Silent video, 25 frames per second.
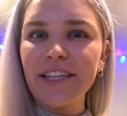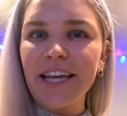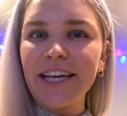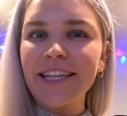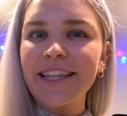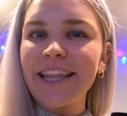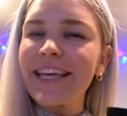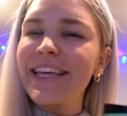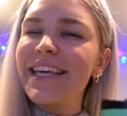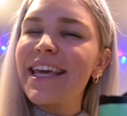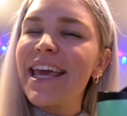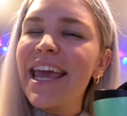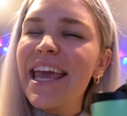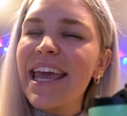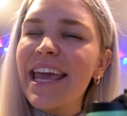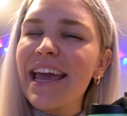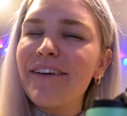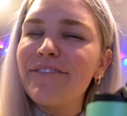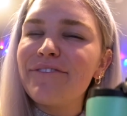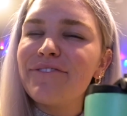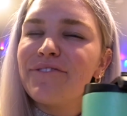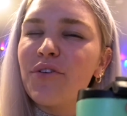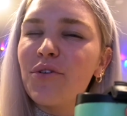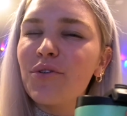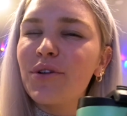Like they
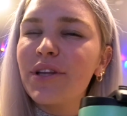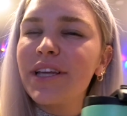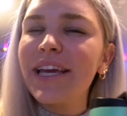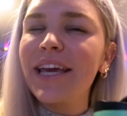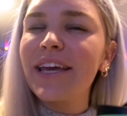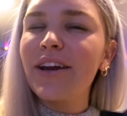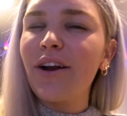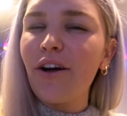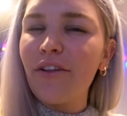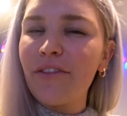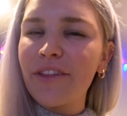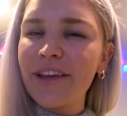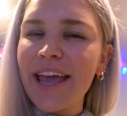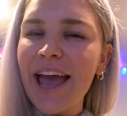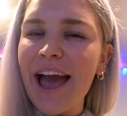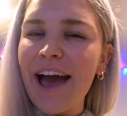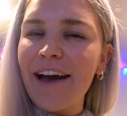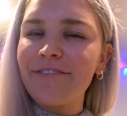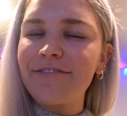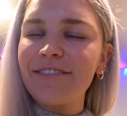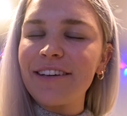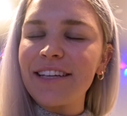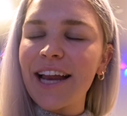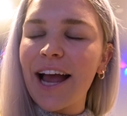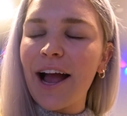can't fully get all the
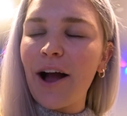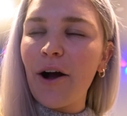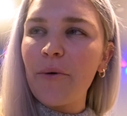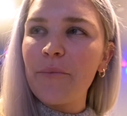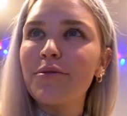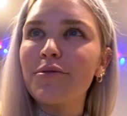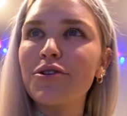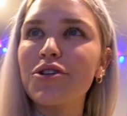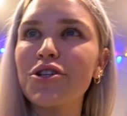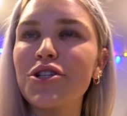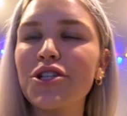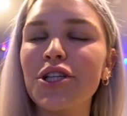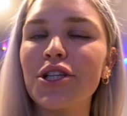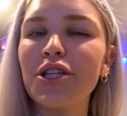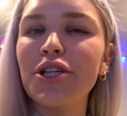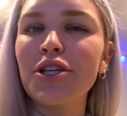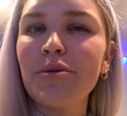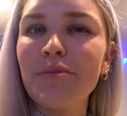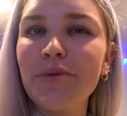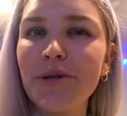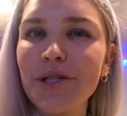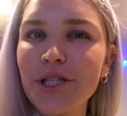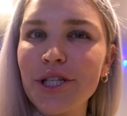caffeine out, which is a little bit